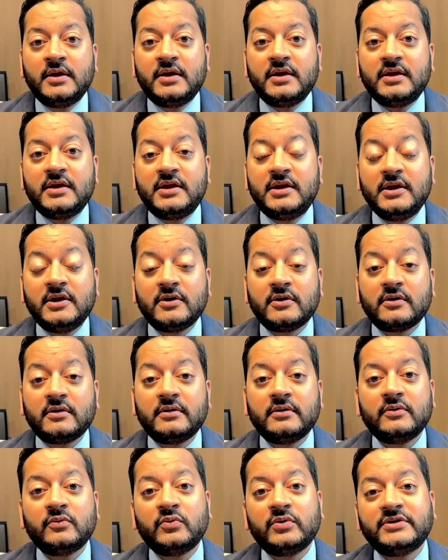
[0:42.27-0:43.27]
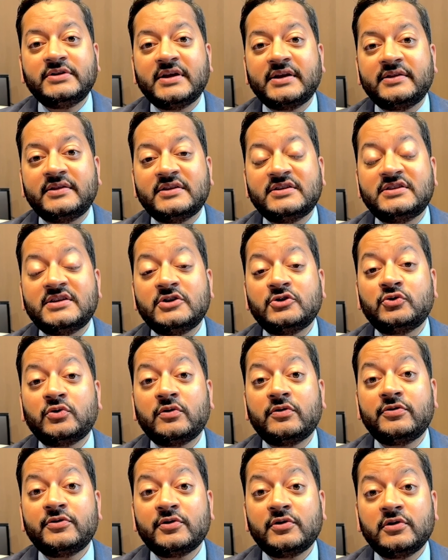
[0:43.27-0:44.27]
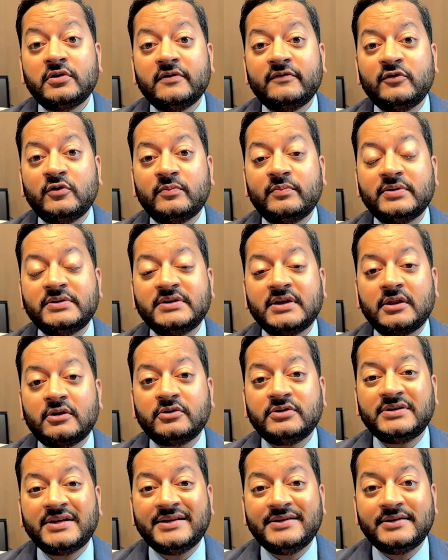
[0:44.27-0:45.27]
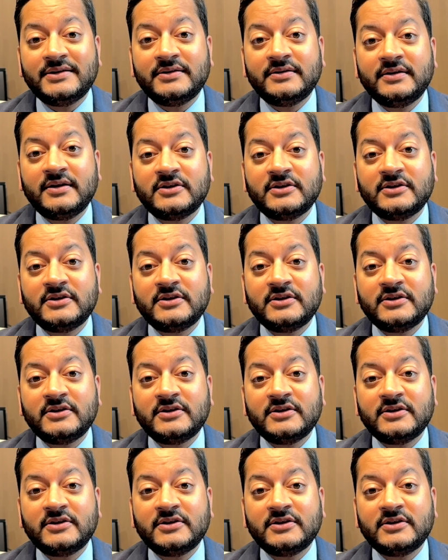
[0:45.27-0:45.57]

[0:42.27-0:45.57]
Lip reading: Here, we're taking the central third of your patellar tendon,